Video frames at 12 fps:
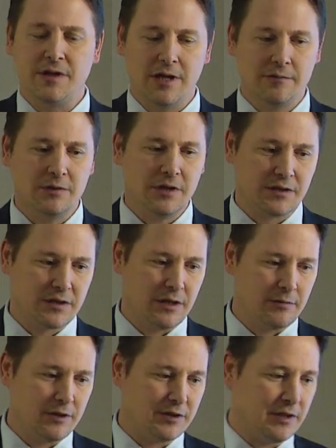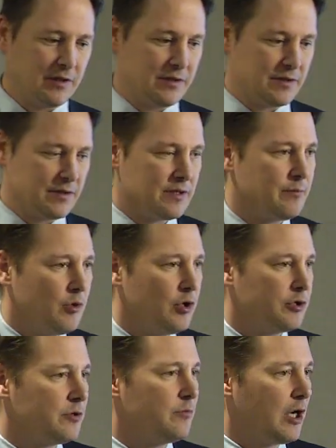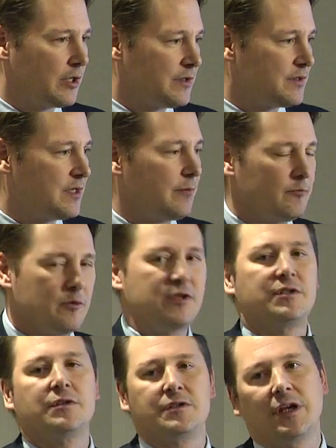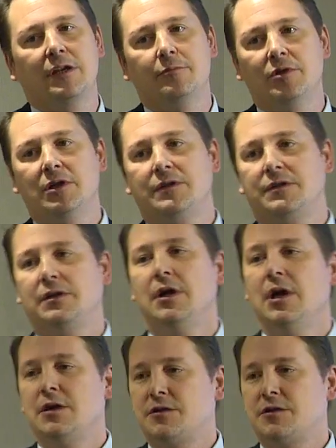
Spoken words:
And there we established that this is emerging markets debt with sustainability.